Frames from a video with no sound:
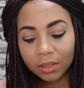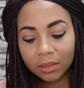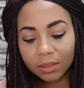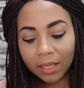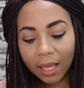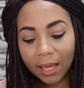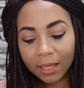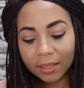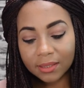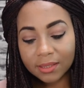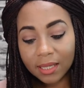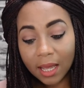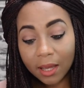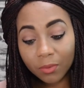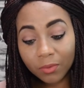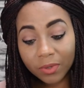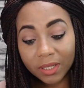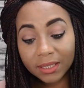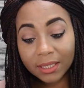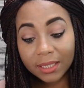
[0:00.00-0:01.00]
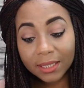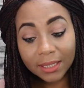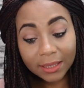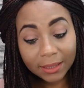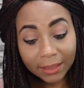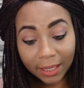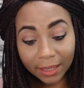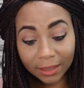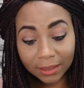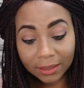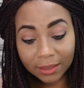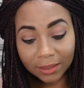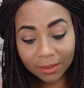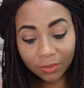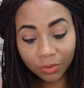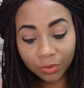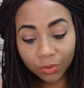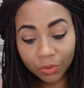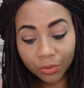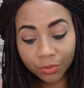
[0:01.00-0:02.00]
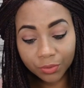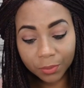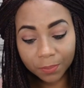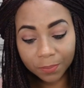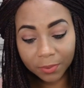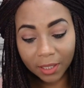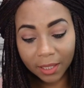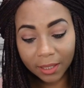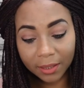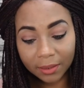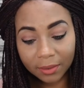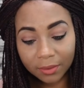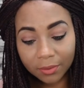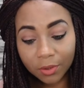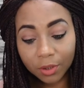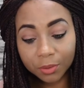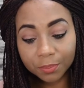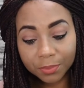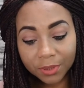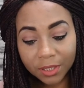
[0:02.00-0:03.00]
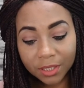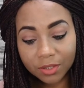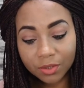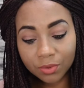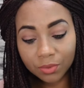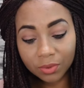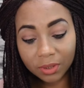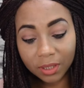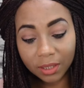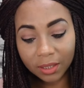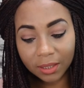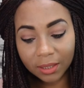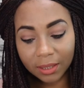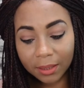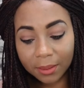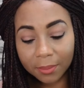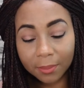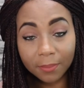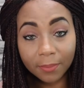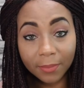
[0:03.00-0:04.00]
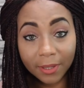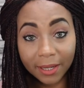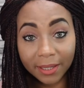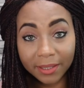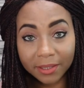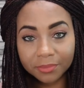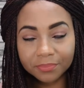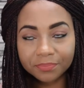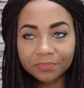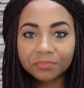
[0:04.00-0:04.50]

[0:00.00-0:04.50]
Thanks. I wait heatedly on your reply. God bless you. Take care. Bye.